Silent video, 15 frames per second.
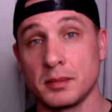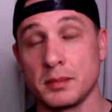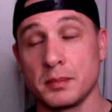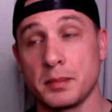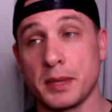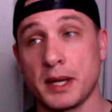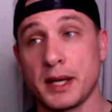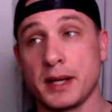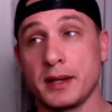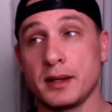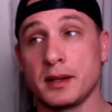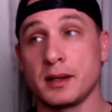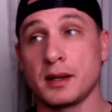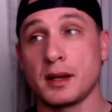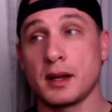but
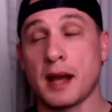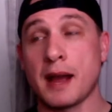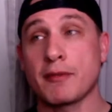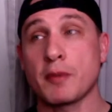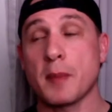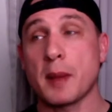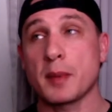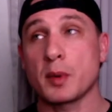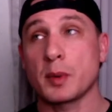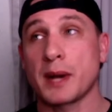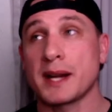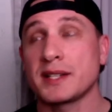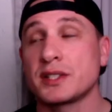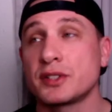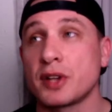I remember when
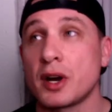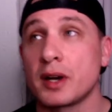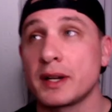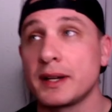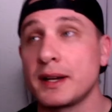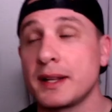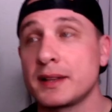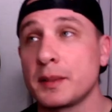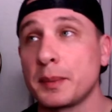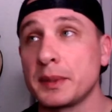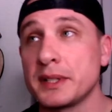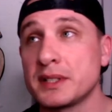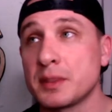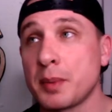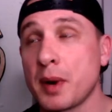I started at the
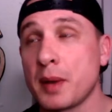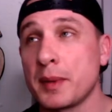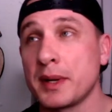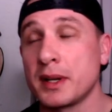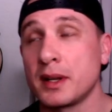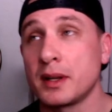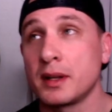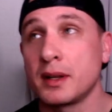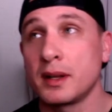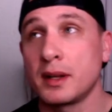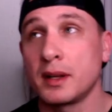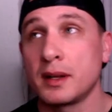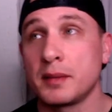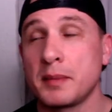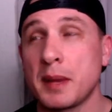police department,
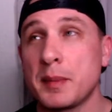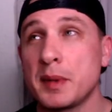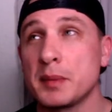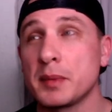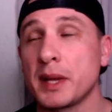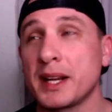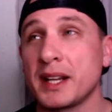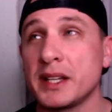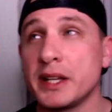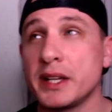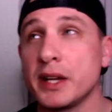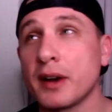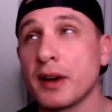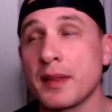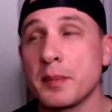maybe like a
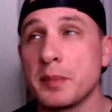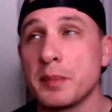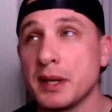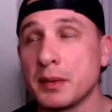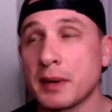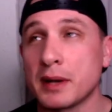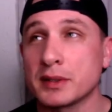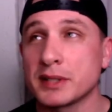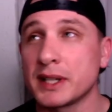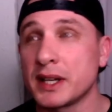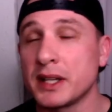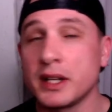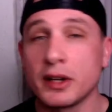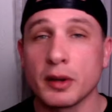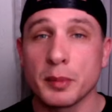year on the beat, when I was like a
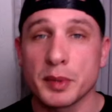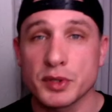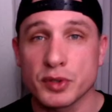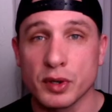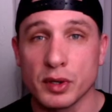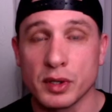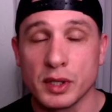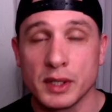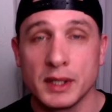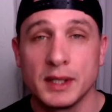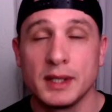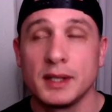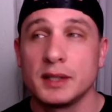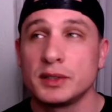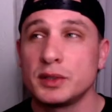year on patrol,
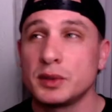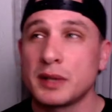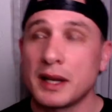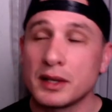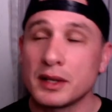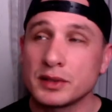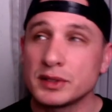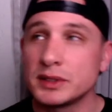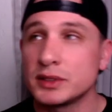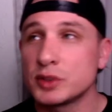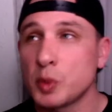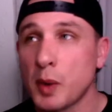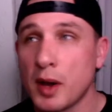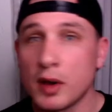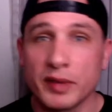two thousand
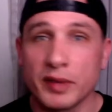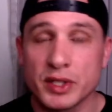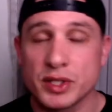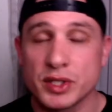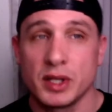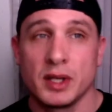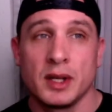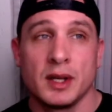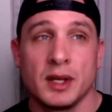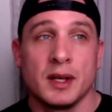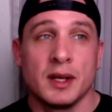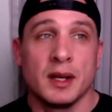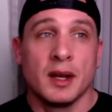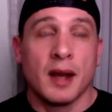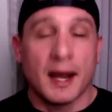twelve-ish,
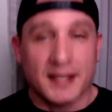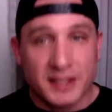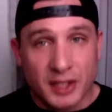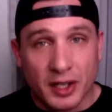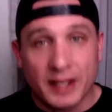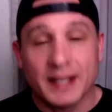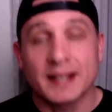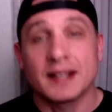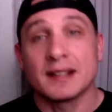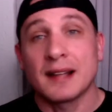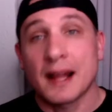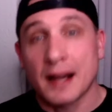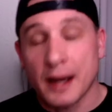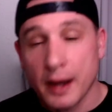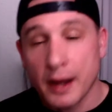I started getting a
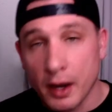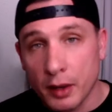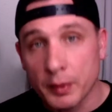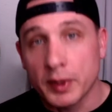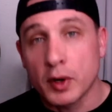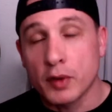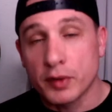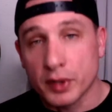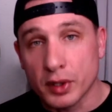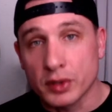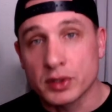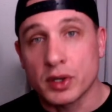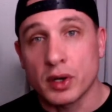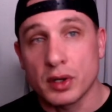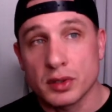lot of heroin overdose
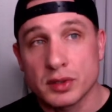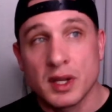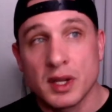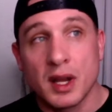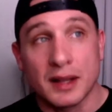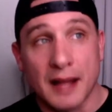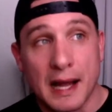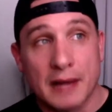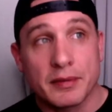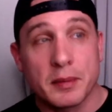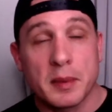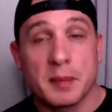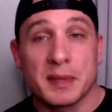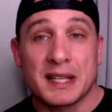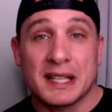calls. A lot of them
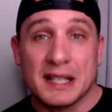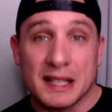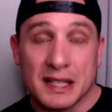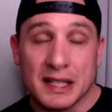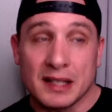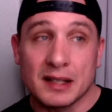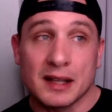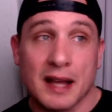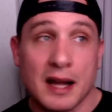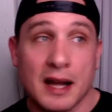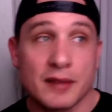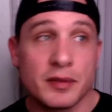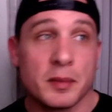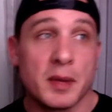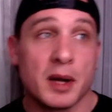in Makiki, a lot of
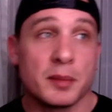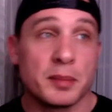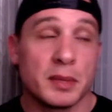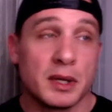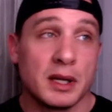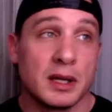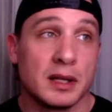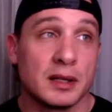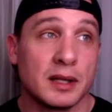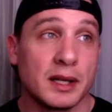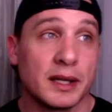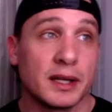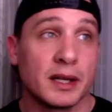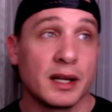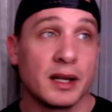them up like